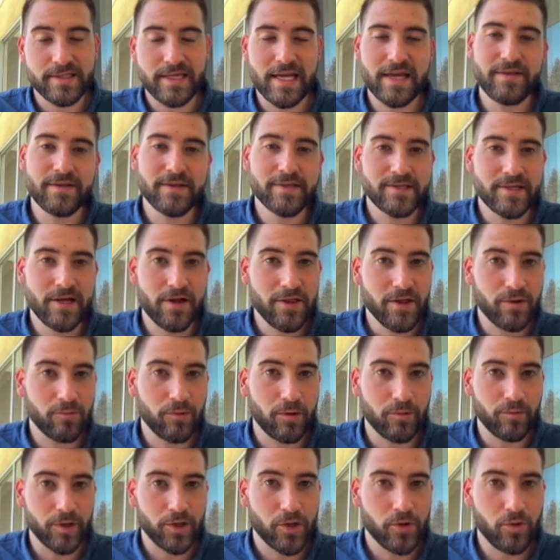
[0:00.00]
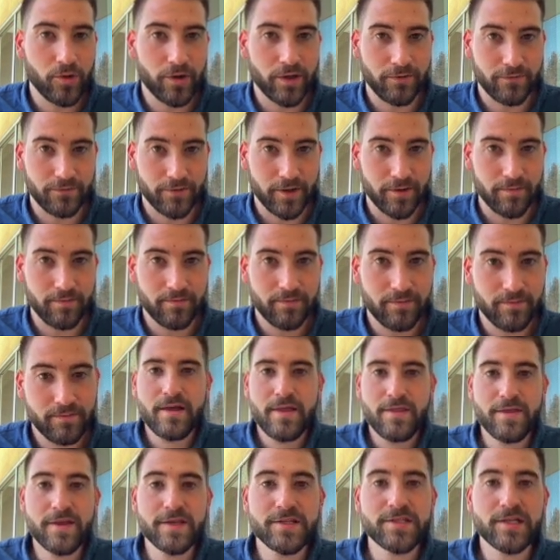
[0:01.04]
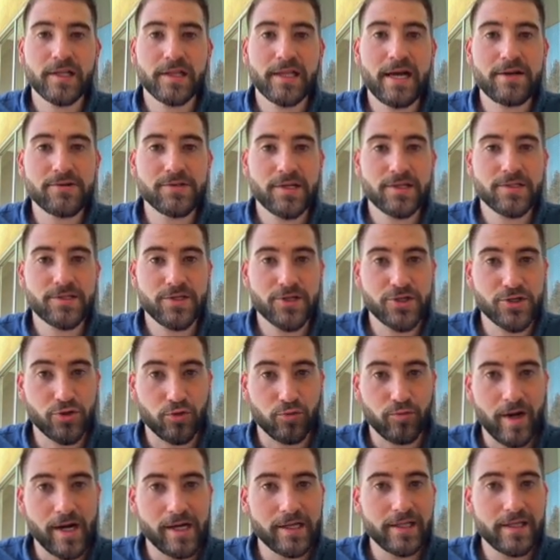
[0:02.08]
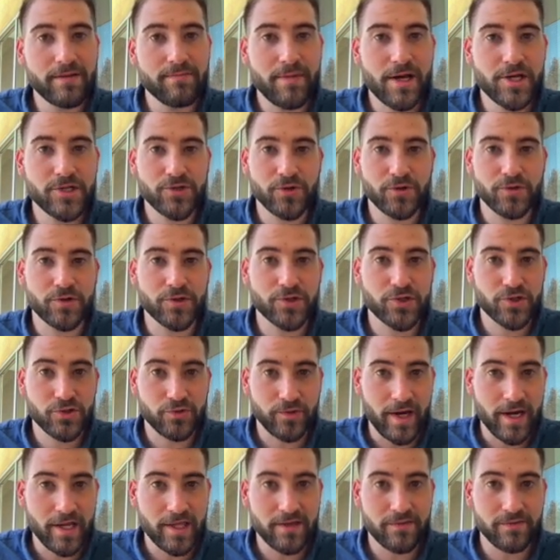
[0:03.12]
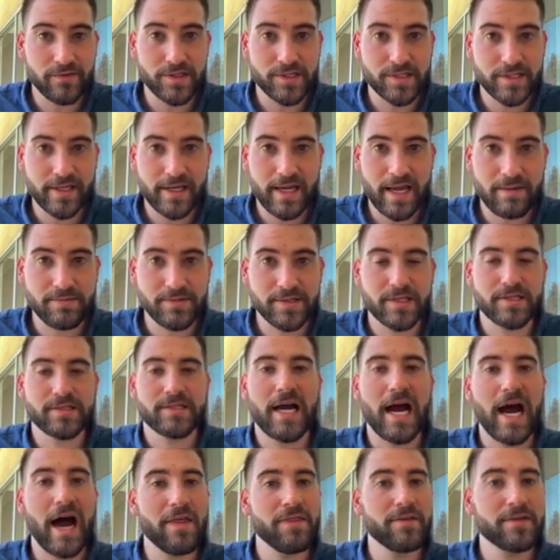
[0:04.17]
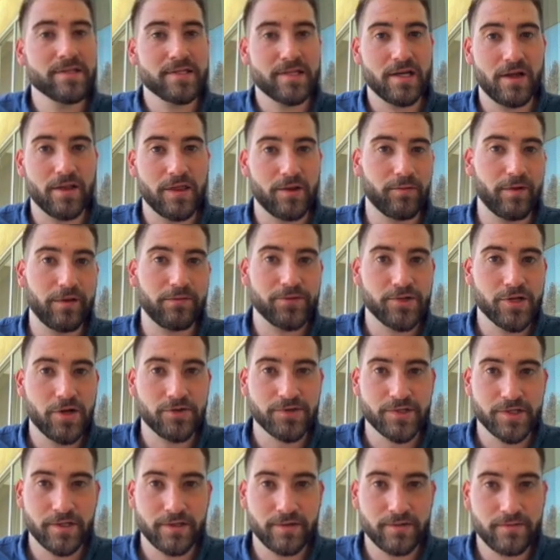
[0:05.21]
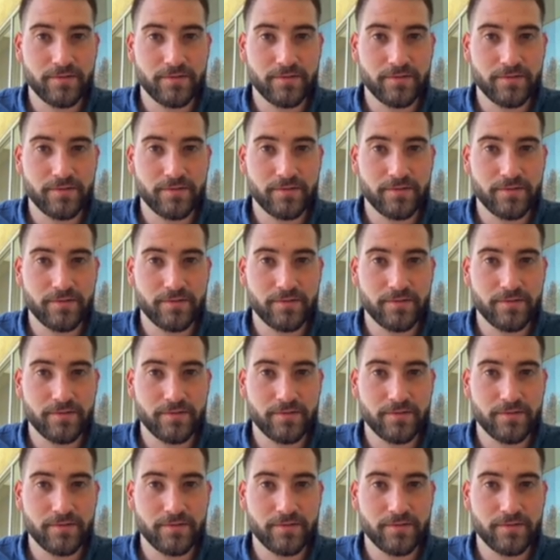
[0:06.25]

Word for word: in the cell that we're recording from. This allows us to directly measure the strength of the synapses on the cell that we've chosen.